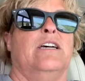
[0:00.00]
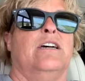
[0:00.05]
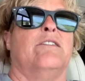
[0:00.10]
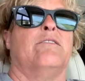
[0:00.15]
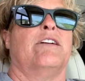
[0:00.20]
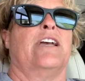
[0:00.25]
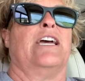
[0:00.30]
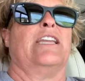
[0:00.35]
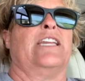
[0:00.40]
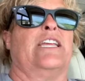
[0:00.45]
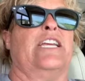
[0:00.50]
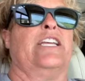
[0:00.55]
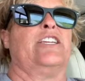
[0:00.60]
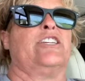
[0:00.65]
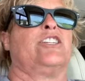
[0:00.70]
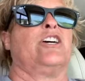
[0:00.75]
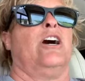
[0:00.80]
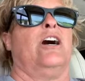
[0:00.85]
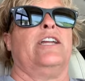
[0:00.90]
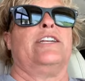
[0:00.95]
We had to get
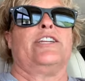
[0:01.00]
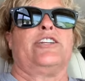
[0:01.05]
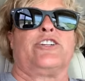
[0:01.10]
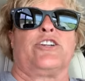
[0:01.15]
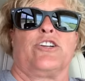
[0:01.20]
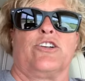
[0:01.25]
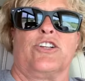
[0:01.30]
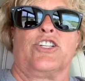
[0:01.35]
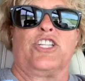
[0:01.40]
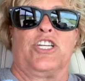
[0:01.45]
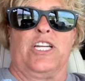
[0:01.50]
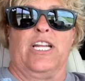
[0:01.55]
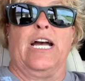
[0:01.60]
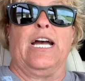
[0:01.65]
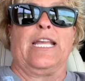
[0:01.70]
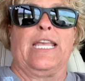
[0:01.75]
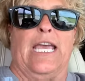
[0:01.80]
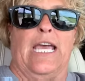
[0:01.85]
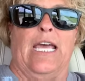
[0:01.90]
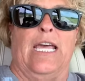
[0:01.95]
Dawn detergent
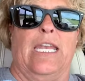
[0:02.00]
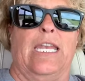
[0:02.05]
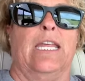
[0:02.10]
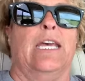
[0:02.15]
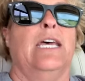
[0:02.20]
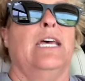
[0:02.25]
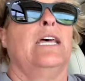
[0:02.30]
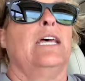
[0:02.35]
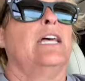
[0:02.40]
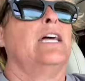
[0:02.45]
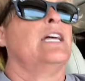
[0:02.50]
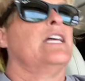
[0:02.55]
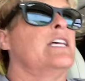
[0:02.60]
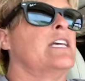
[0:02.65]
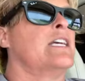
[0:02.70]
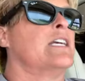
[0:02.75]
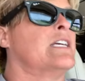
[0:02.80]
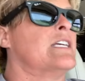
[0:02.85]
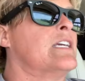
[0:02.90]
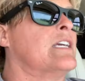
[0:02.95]
again
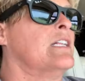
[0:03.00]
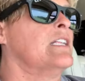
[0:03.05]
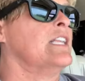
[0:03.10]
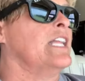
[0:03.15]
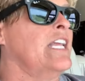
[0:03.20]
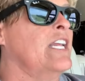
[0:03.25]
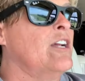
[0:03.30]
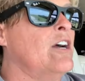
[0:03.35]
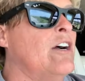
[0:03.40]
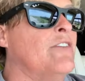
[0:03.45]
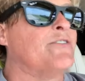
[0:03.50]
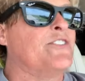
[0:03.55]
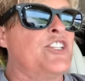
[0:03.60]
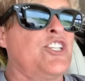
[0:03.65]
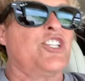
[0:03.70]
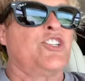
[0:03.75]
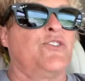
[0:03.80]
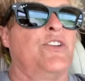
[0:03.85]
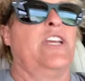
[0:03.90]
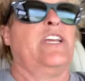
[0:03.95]
clean off the
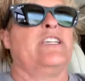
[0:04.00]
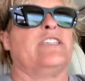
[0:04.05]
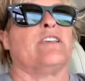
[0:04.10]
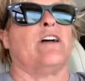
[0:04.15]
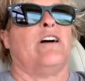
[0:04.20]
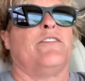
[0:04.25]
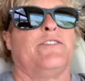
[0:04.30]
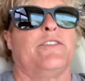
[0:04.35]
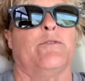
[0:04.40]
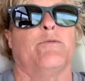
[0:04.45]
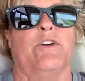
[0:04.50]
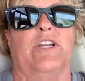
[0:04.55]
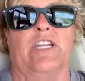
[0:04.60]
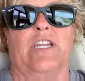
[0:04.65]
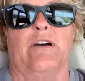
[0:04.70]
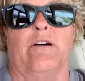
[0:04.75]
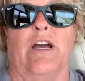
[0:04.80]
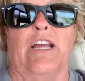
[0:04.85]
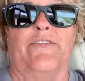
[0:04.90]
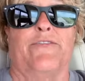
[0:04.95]
streaks off the
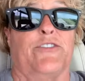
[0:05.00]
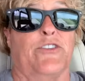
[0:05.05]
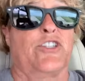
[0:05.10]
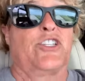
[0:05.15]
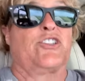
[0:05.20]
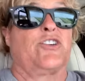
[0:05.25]
window. I first